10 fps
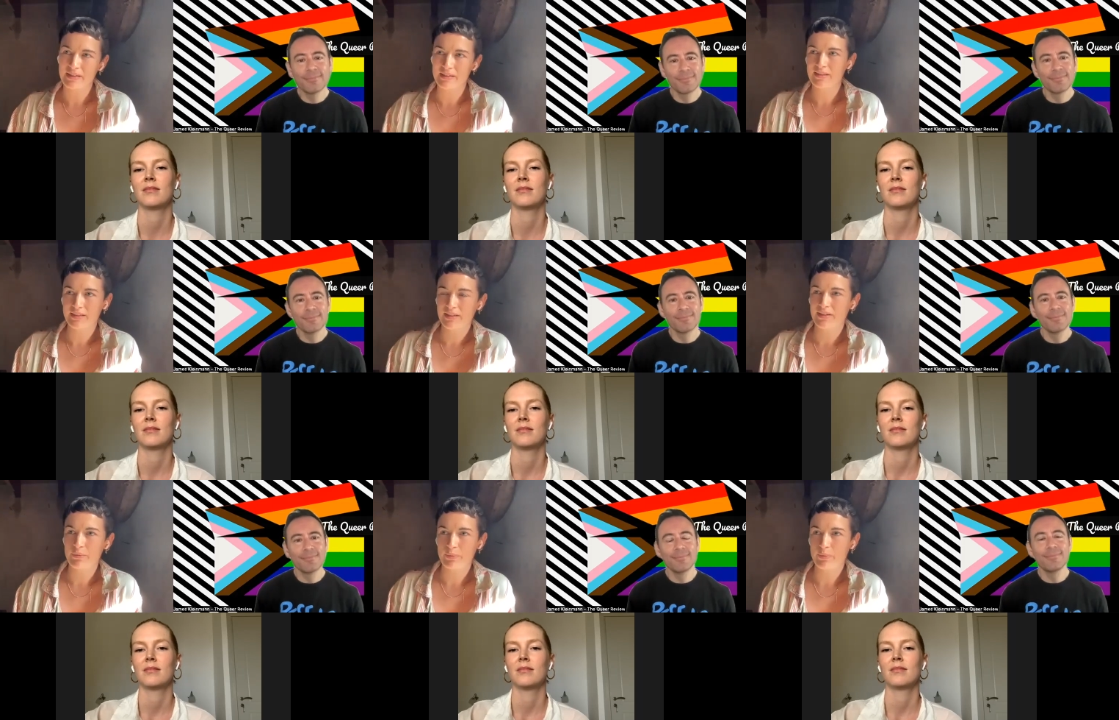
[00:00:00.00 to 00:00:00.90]
Speaker 1: And you
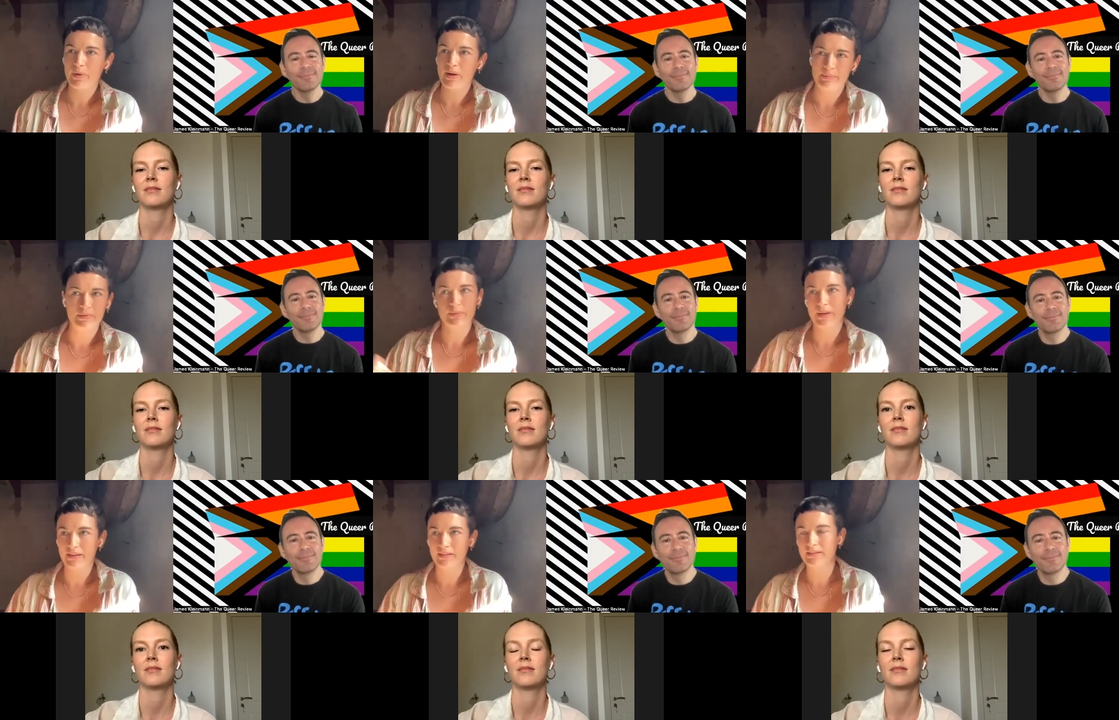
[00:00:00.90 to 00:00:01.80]
know what happens
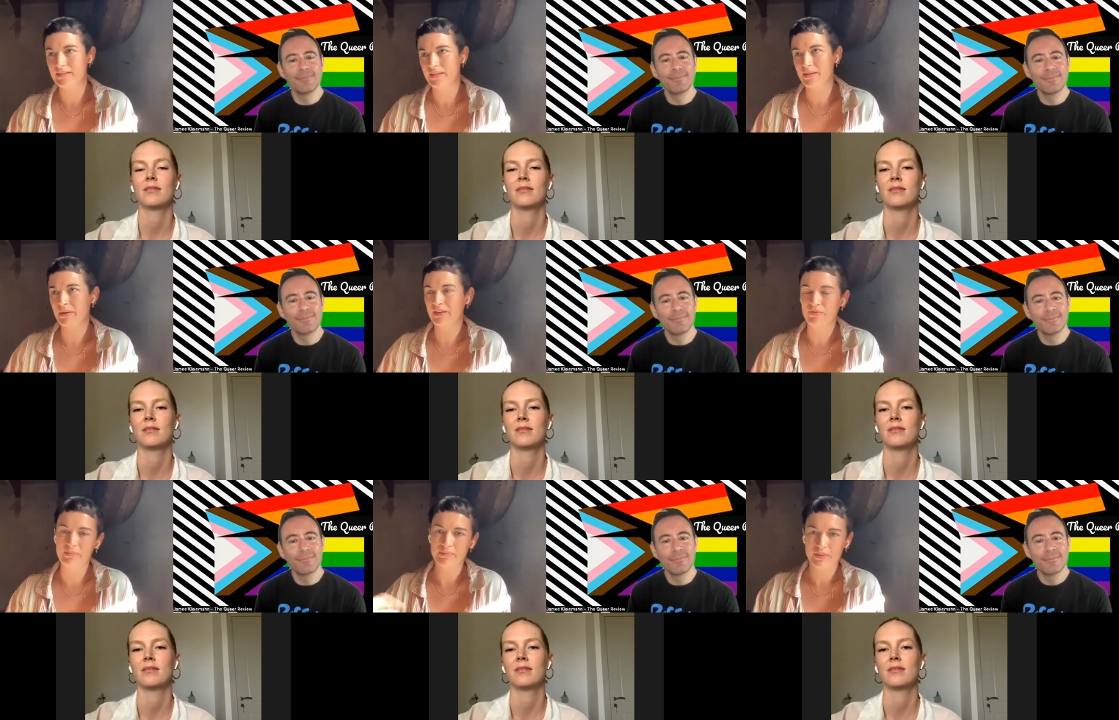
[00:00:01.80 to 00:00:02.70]
when somebody
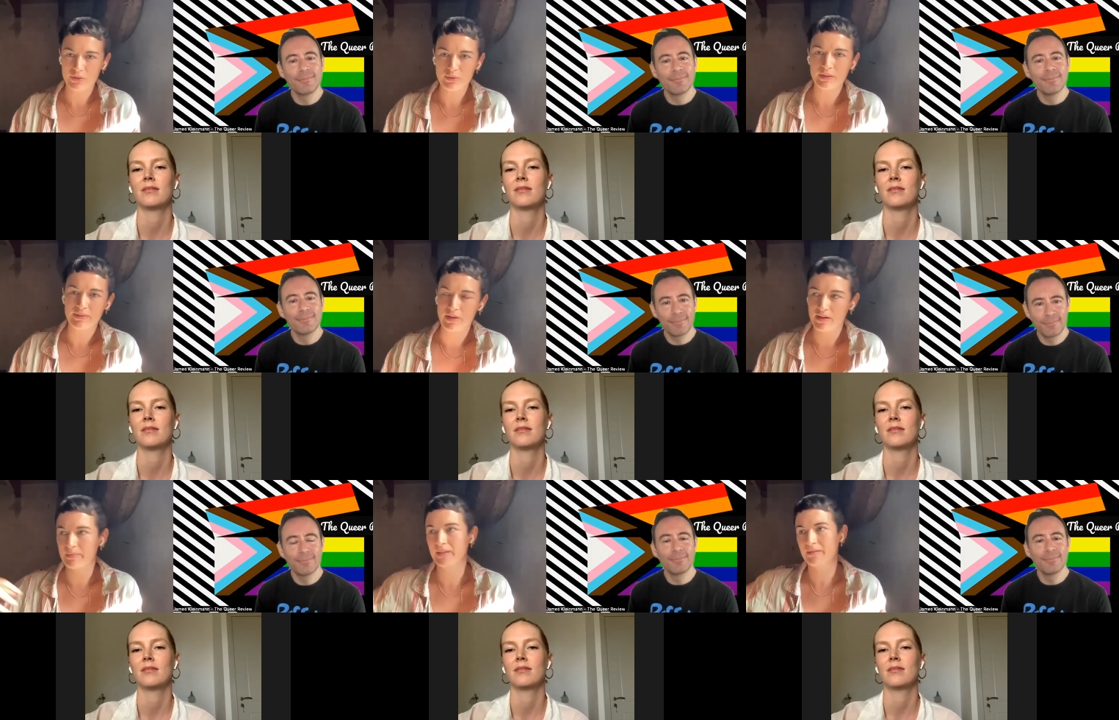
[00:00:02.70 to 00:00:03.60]
from the school
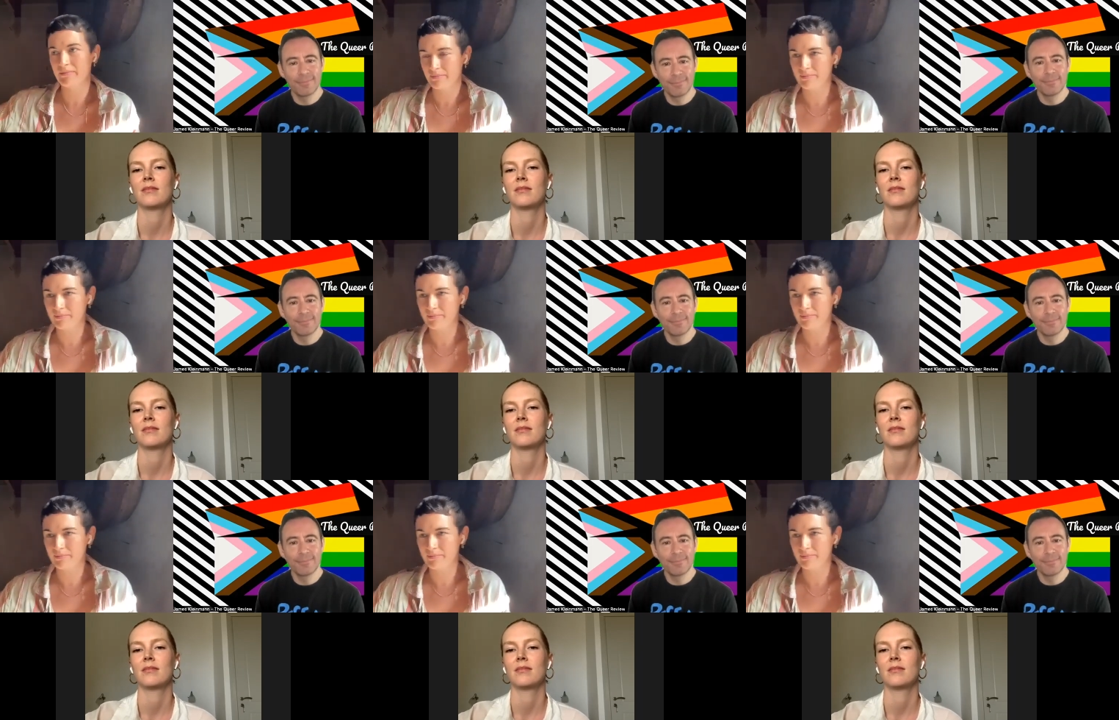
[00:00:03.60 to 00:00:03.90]
environment